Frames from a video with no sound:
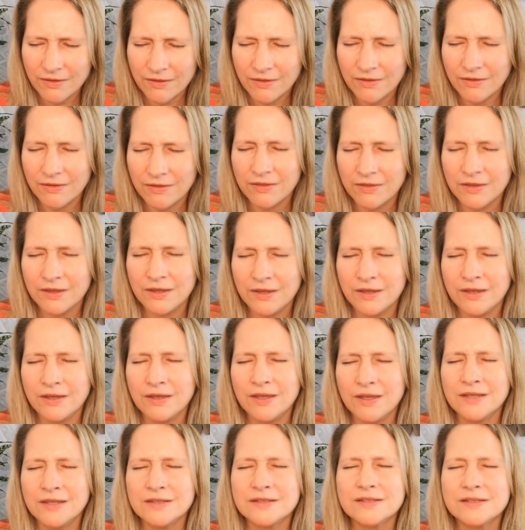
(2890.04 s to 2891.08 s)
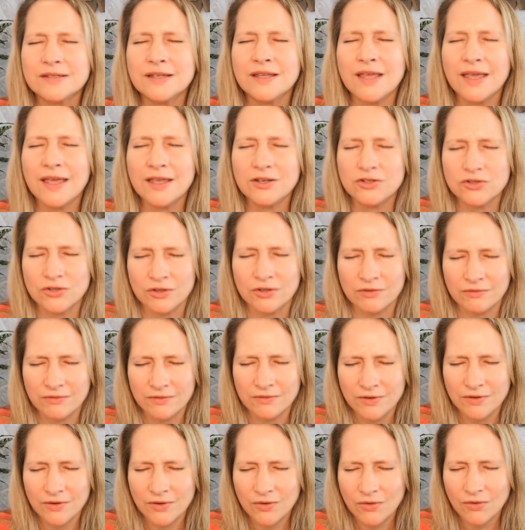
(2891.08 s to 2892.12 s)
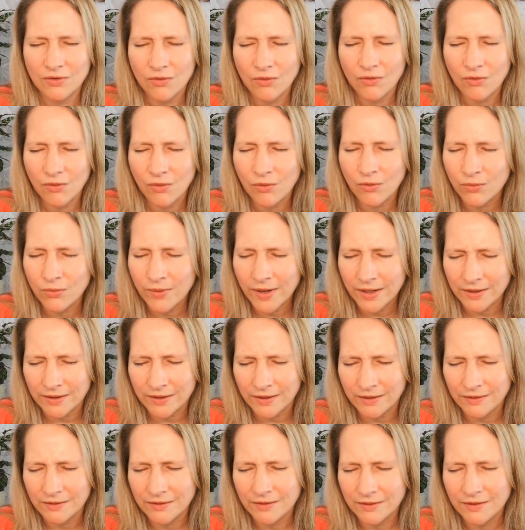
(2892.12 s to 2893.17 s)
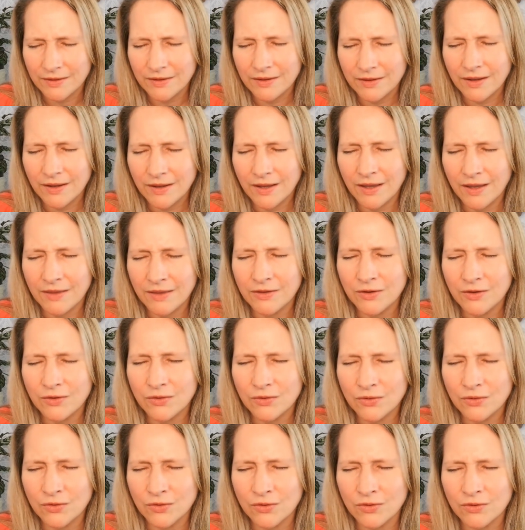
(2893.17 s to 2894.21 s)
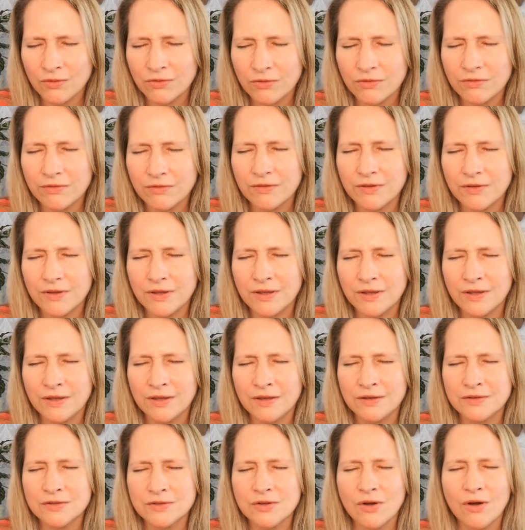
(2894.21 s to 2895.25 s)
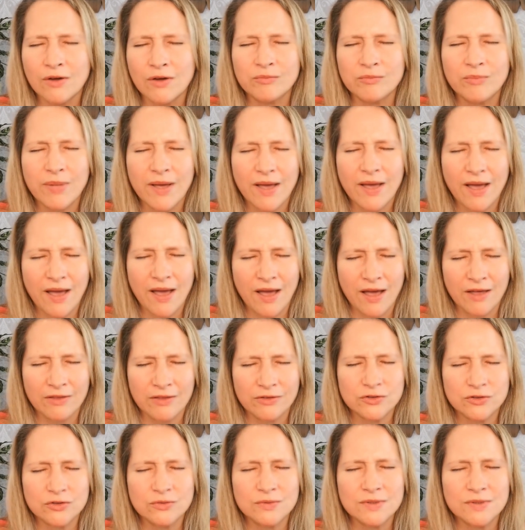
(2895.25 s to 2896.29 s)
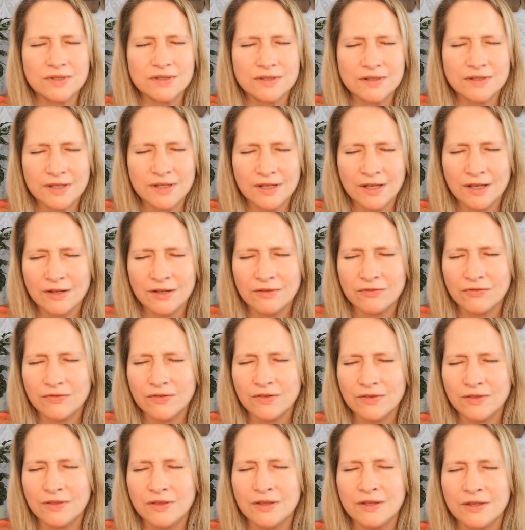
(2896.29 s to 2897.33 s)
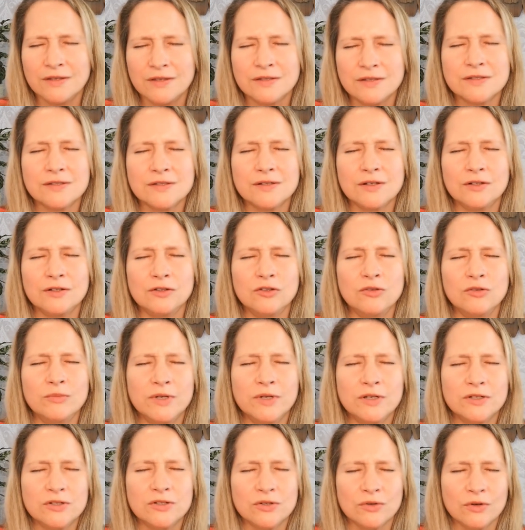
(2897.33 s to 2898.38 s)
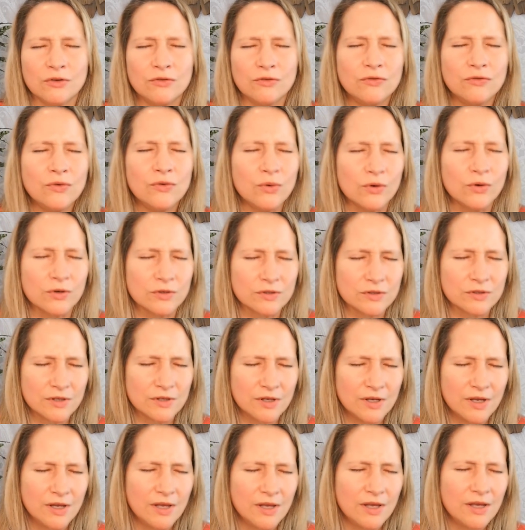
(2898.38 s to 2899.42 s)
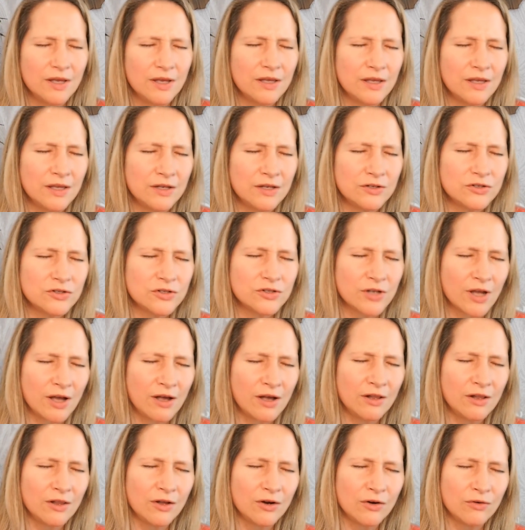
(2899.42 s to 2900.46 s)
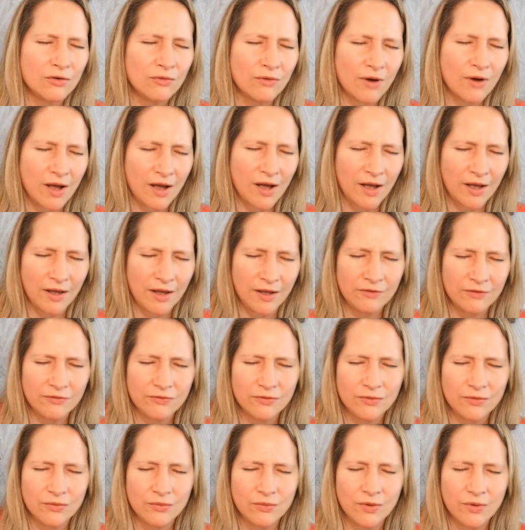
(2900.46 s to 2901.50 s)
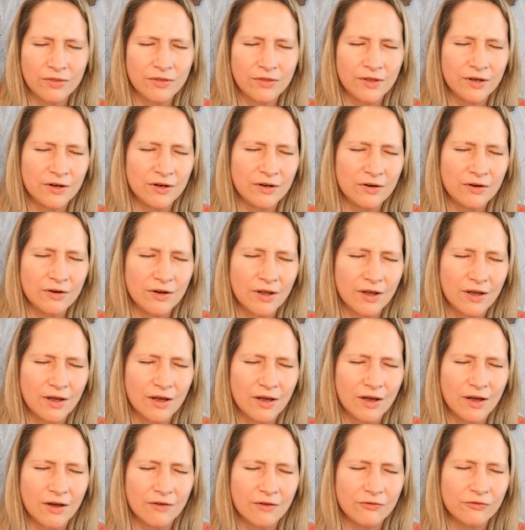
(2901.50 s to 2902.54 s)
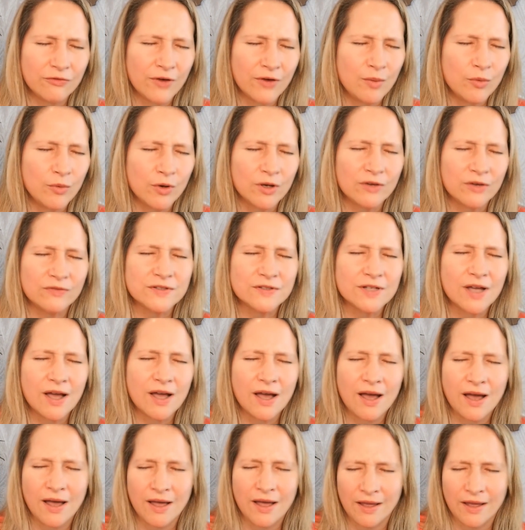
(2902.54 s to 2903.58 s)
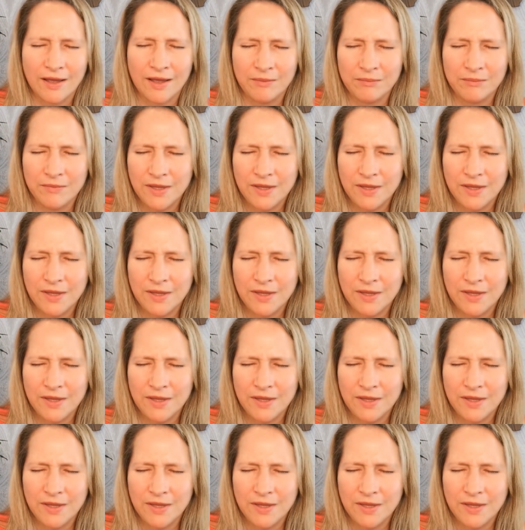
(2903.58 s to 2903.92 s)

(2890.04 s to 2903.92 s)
the instigation already, and the earth is on path to receive this illuminatory force. It shall arrive within a framework of time